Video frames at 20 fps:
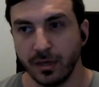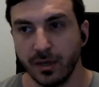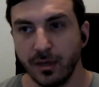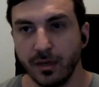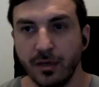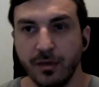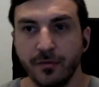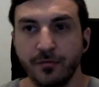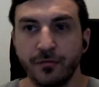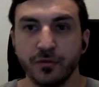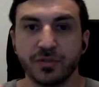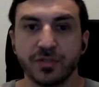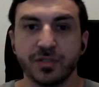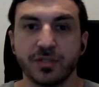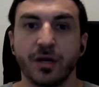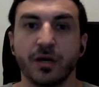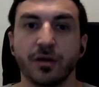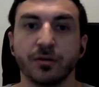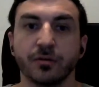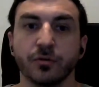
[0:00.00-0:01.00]
Okay, if you
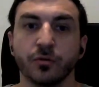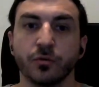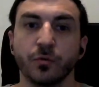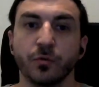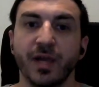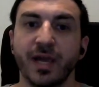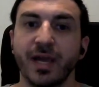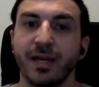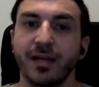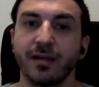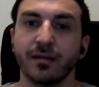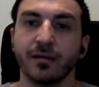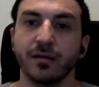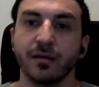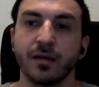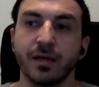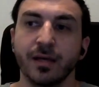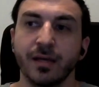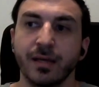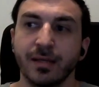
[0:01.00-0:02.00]
start
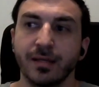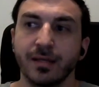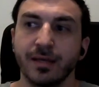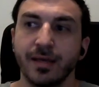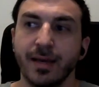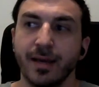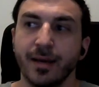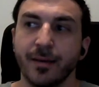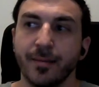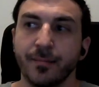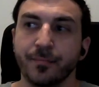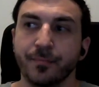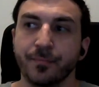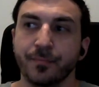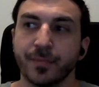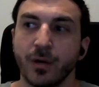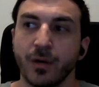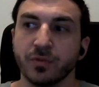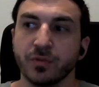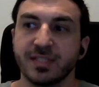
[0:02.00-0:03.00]
creating,
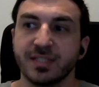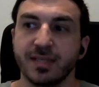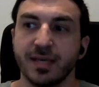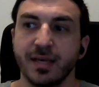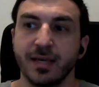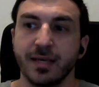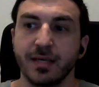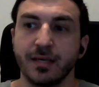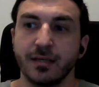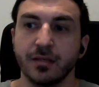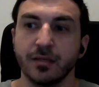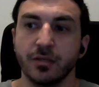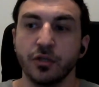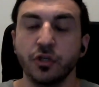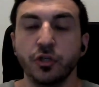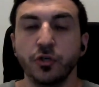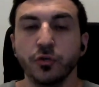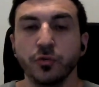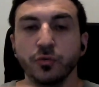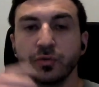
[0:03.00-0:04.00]
um, I would say,
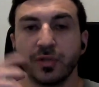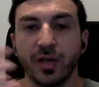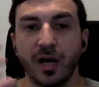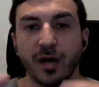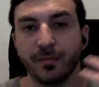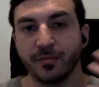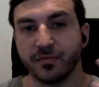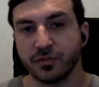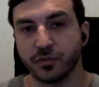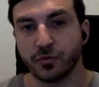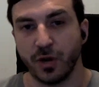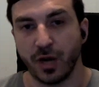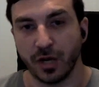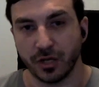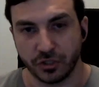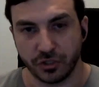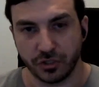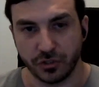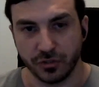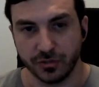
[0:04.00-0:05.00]
new type of
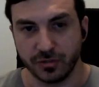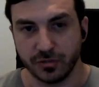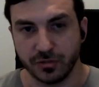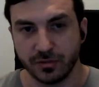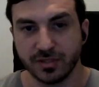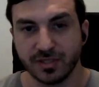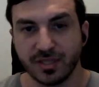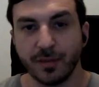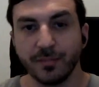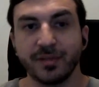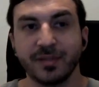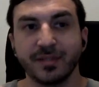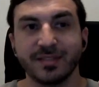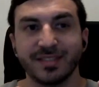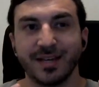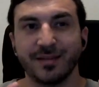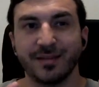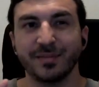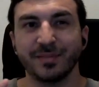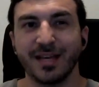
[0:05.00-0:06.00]
structures, some
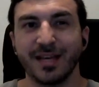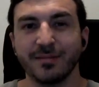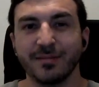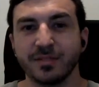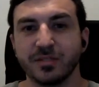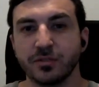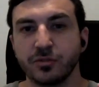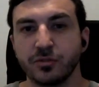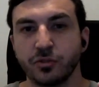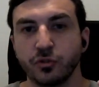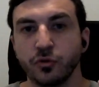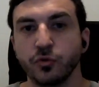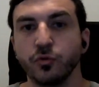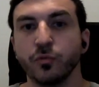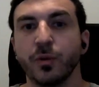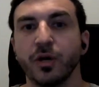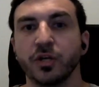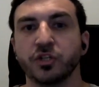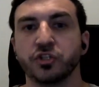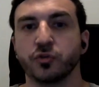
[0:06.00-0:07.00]
sometimes
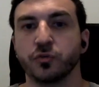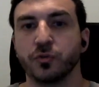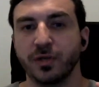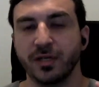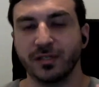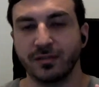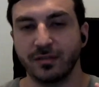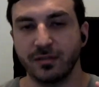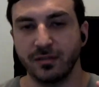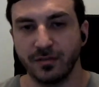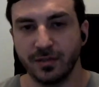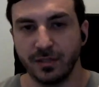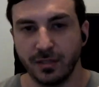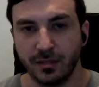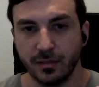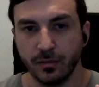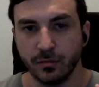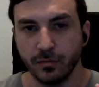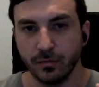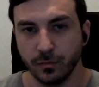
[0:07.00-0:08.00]
too much
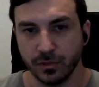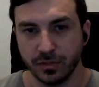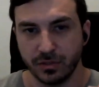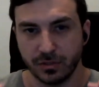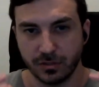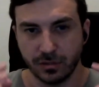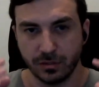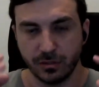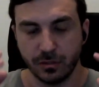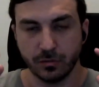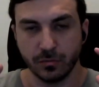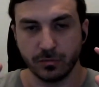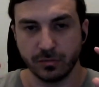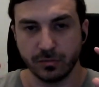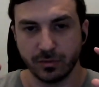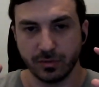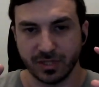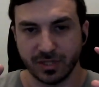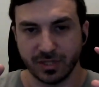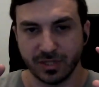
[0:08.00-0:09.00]
creativity with you know
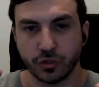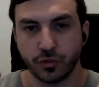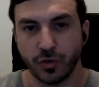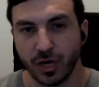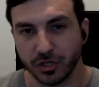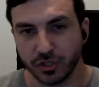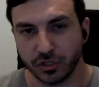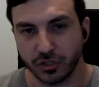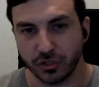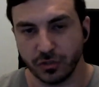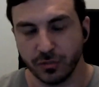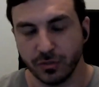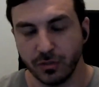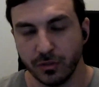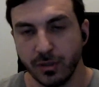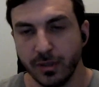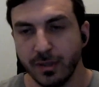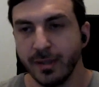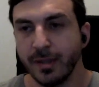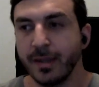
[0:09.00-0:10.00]
the
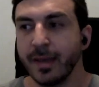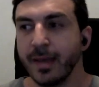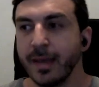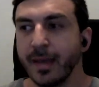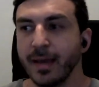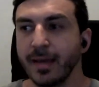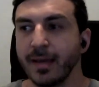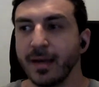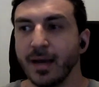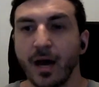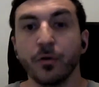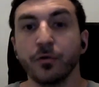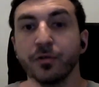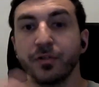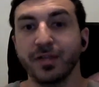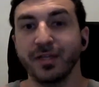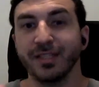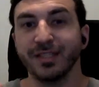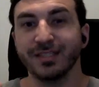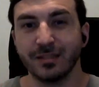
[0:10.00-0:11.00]
structure and how
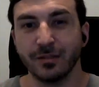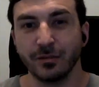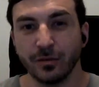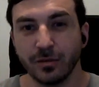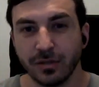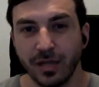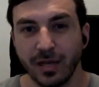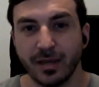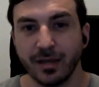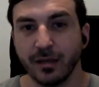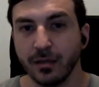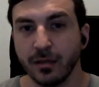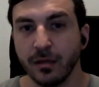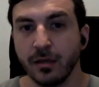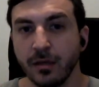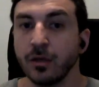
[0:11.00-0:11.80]
things look like